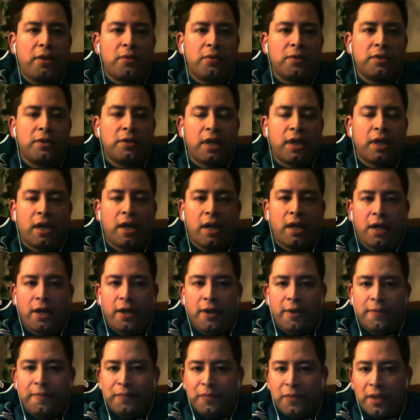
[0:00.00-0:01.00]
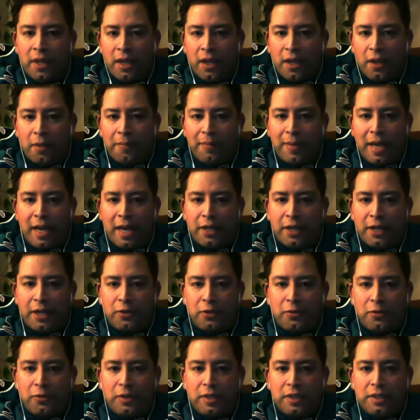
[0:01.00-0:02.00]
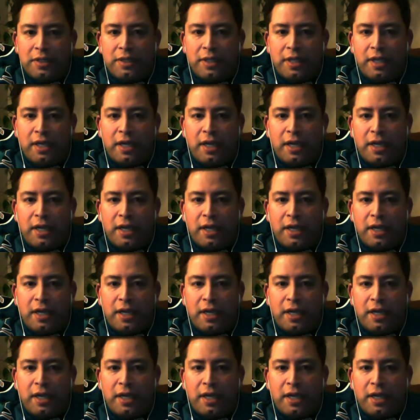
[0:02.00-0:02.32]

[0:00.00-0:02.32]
was Patrick was